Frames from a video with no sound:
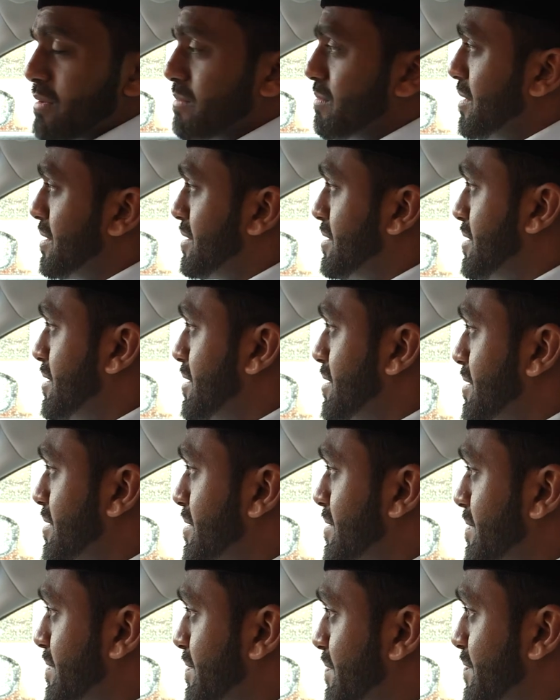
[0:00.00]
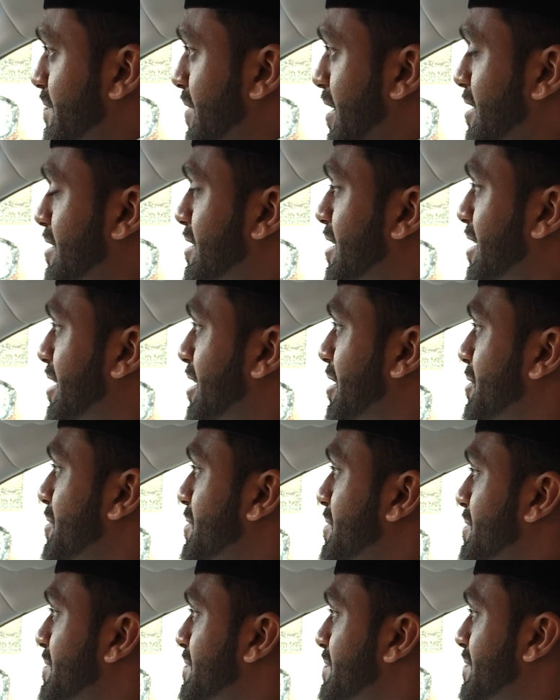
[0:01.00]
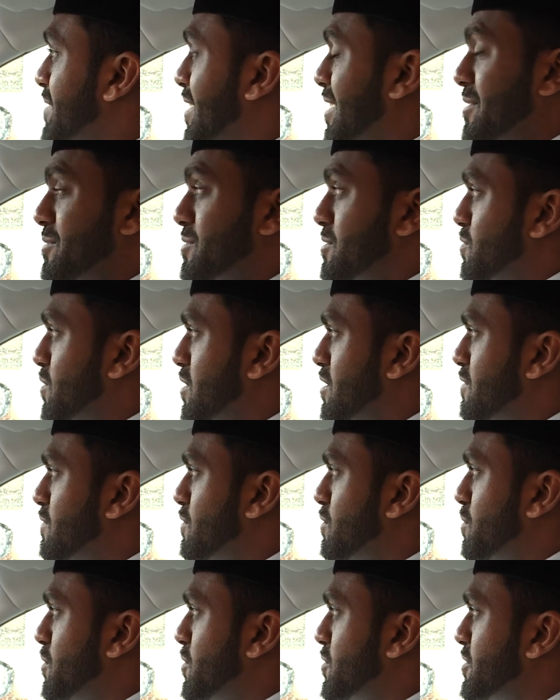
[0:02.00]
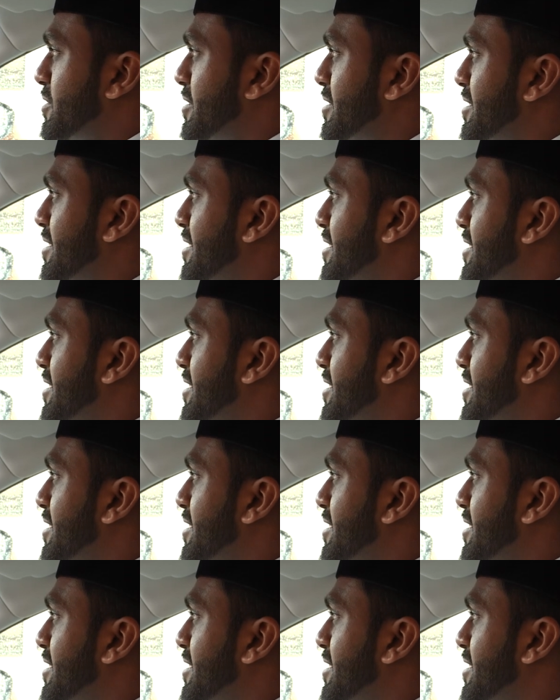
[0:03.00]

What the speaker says: But that's done now, and it was a wonderful mosque.